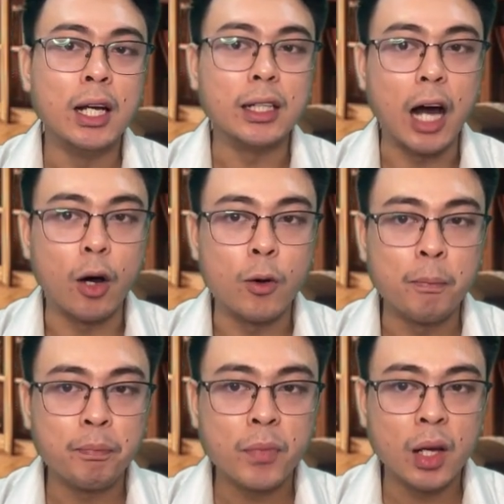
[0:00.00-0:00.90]
Now,
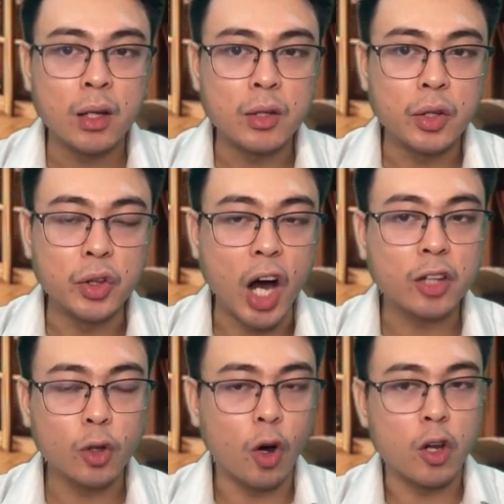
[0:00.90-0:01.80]

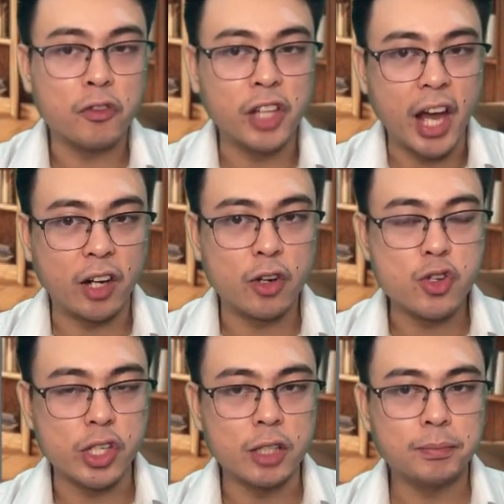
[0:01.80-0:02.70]
not all of the
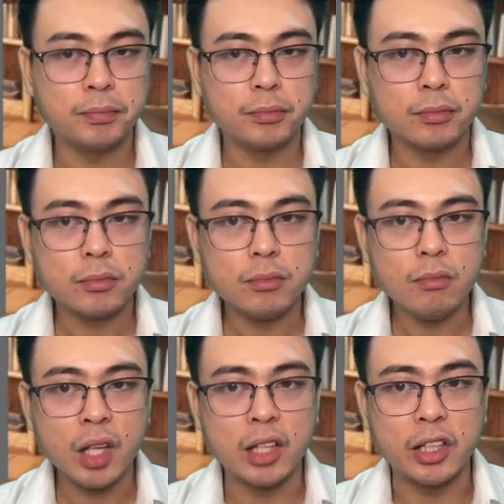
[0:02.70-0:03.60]
energy
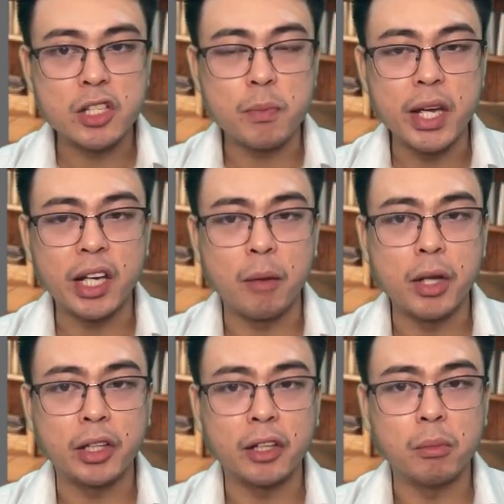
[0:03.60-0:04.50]
that is being
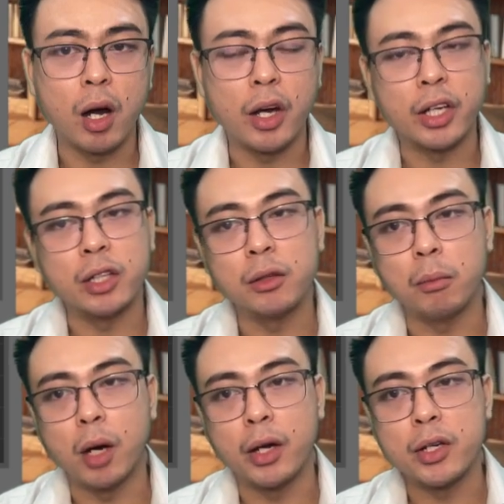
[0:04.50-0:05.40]
emitted by
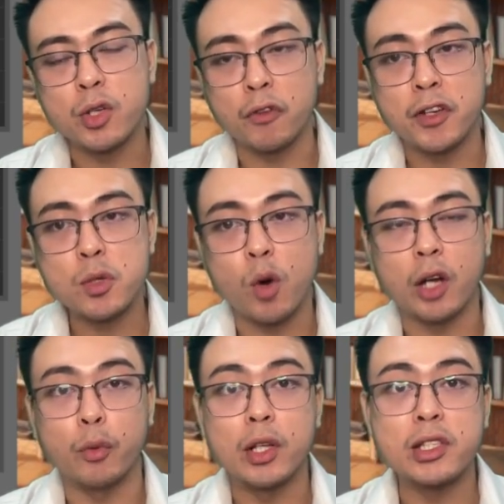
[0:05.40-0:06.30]
surface
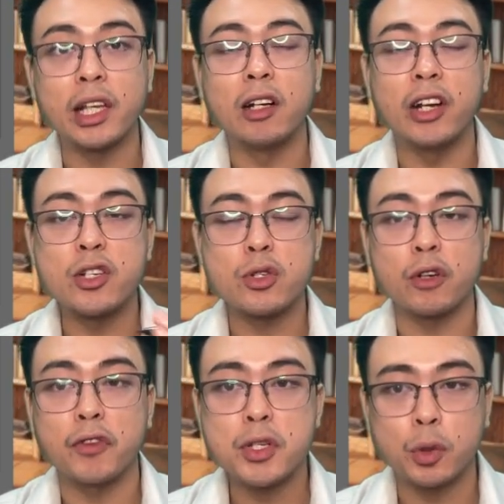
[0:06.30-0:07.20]
1 will still reach
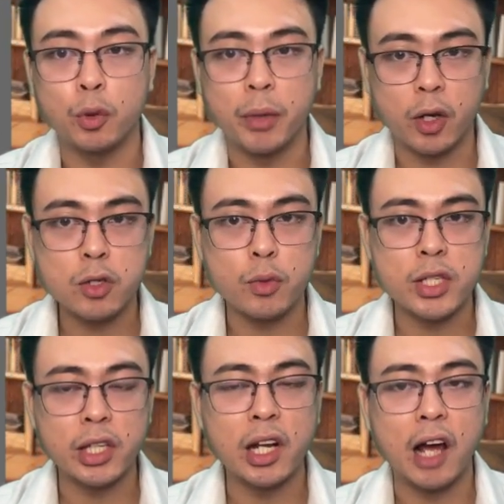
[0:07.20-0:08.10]
surface 2 because we
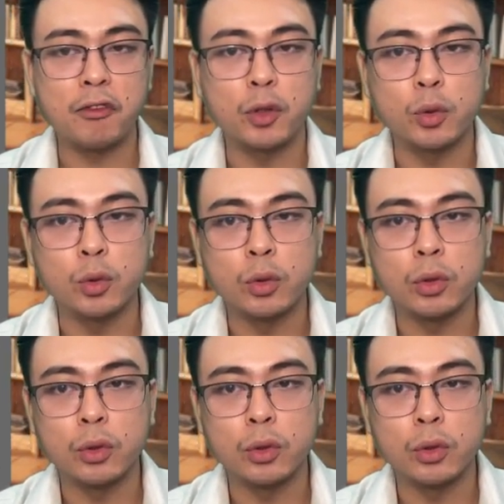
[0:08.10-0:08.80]
still have to